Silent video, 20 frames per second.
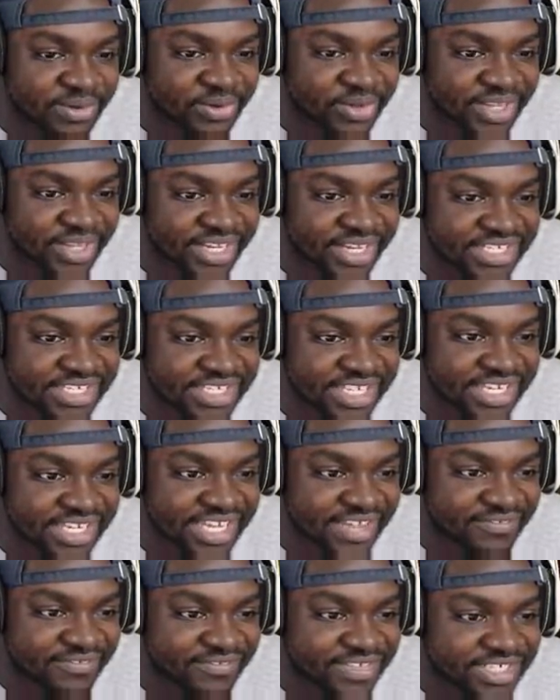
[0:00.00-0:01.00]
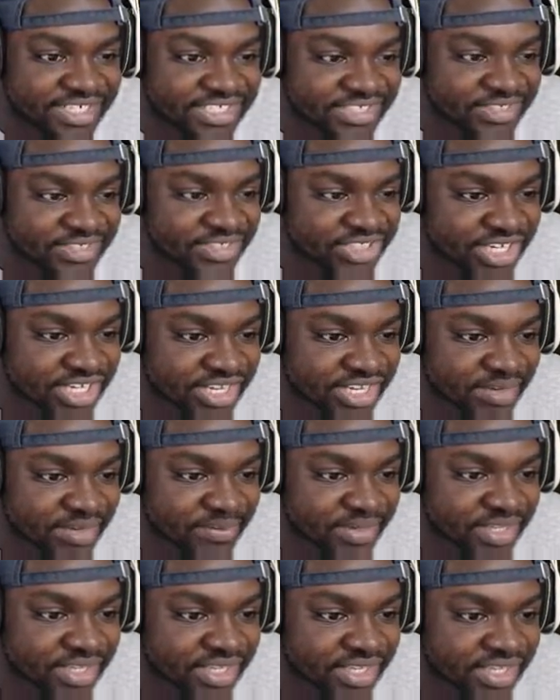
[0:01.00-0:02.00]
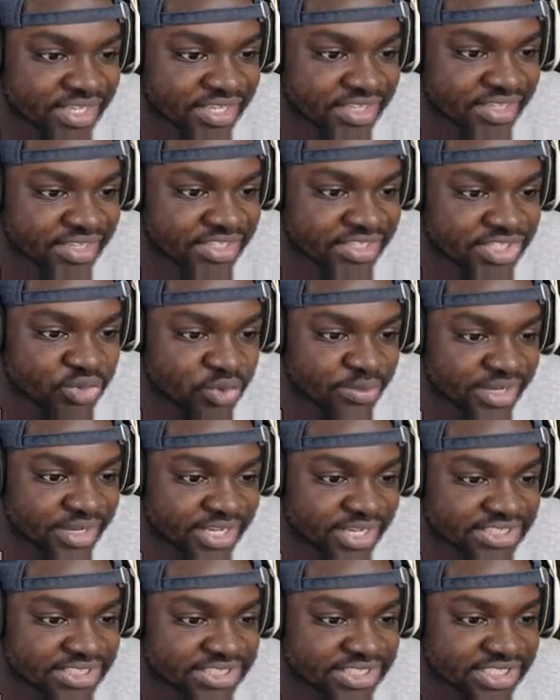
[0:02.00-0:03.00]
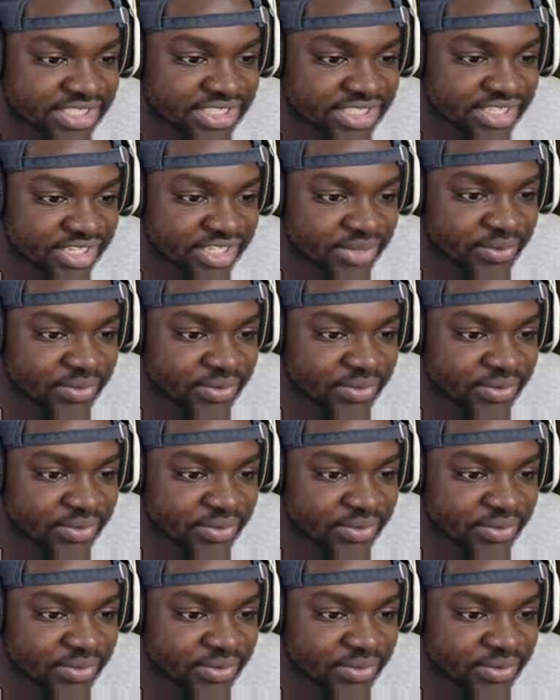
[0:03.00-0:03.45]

Like, did they not finish their job? Toolbox? Hello?